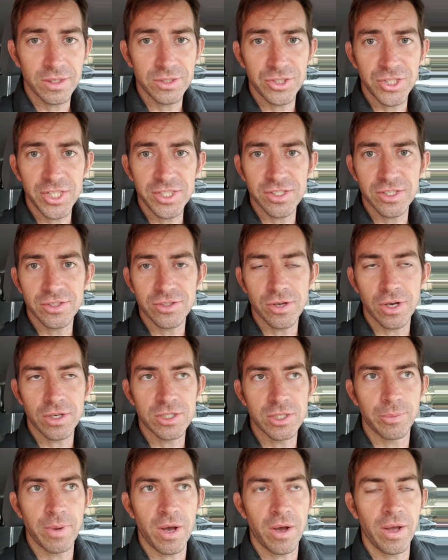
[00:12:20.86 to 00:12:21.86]
Jesus
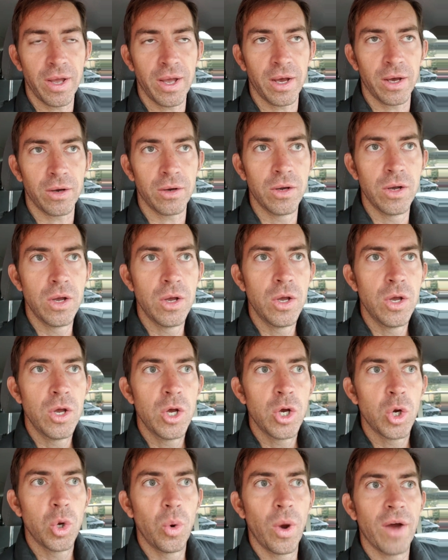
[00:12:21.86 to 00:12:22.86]
talks about how
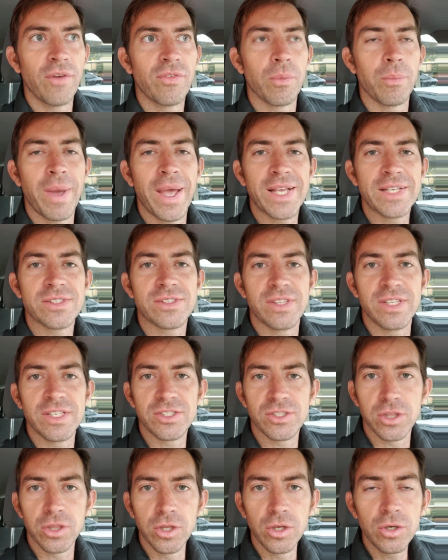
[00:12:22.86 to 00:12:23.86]
whoever makes
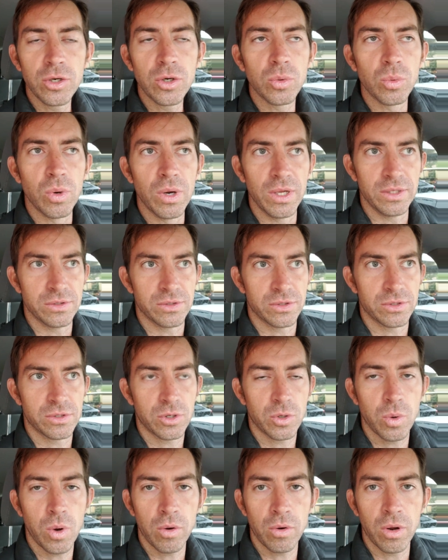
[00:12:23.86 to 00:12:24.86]
these little ones,
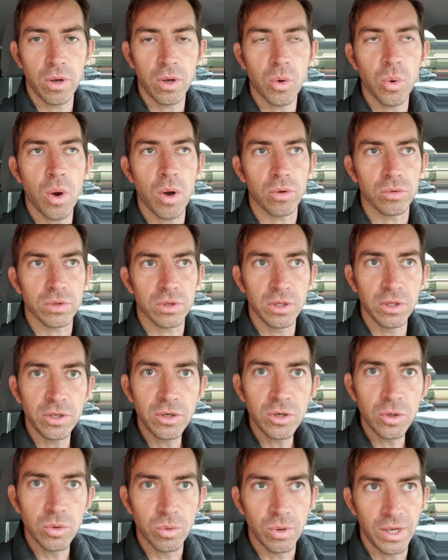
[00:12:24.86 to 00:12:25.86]
quote unquote,
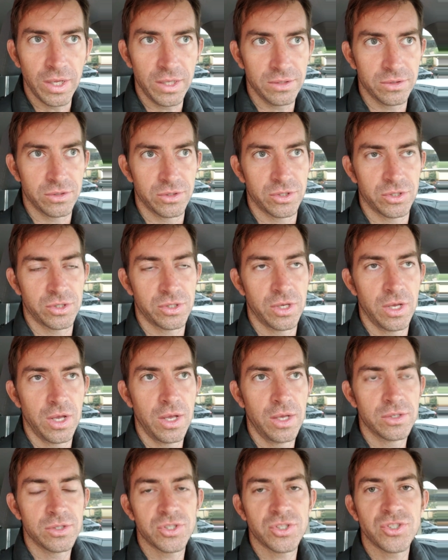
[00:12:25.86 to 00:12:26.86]
little ones,
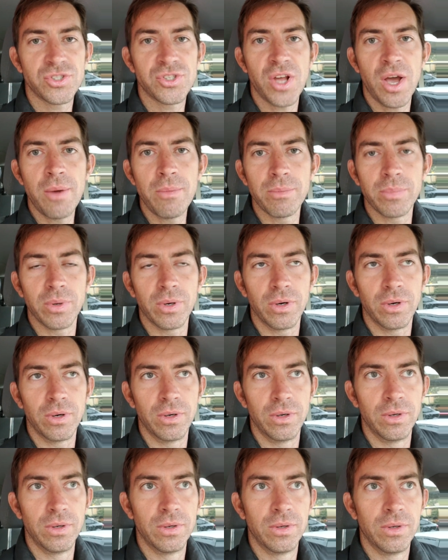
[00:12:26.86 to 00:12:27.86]
stumble,